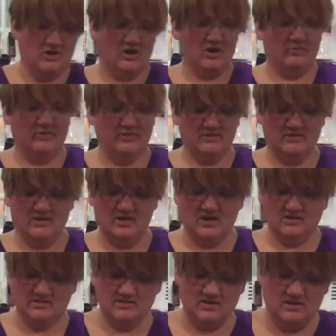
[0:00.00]
carbon
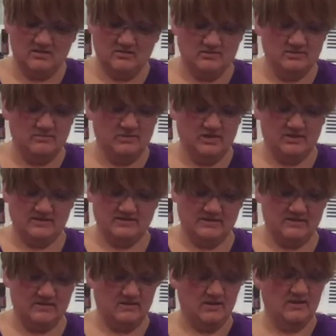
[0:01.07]
dioxide or something is
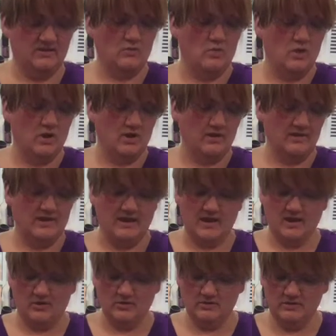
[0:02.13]
in the
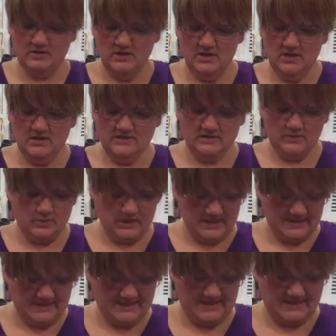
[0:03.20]
air. So we're
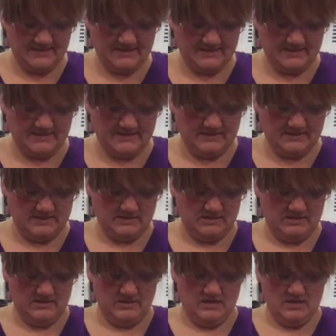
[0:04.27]
going to test this,
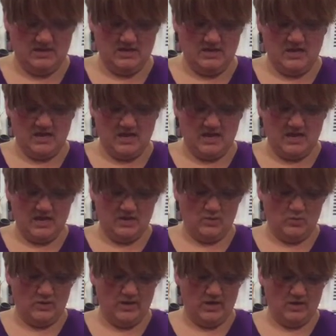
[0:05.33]
and
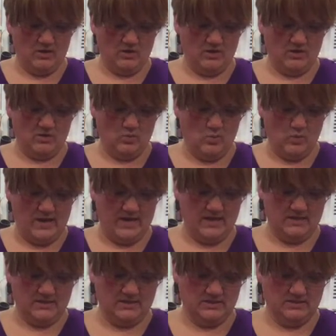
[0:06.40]
we are going to
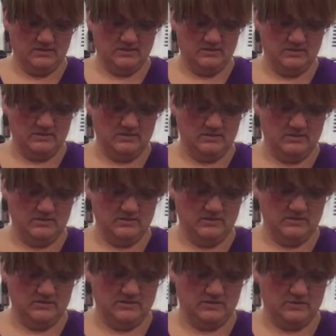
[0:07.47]
wait.
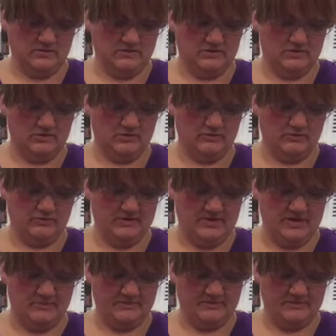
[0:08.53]
So it's 2 to 3 times,